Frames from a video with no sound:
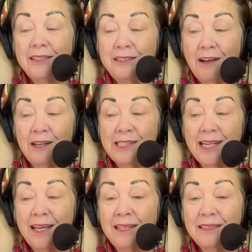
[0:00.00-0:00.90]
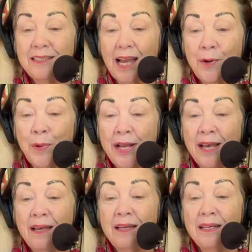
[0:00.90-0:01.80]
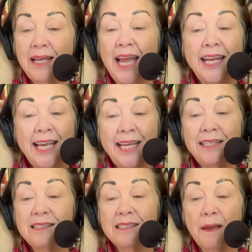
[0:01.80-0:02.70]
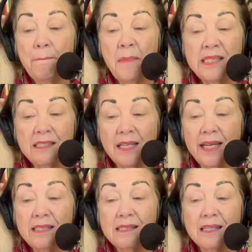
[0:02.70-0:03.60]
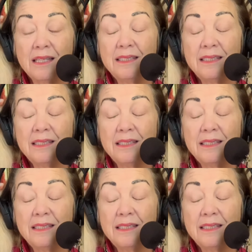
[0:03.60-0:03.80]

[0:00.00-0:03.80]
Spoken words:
Nausea, diarrhea, headaches, muscle aches,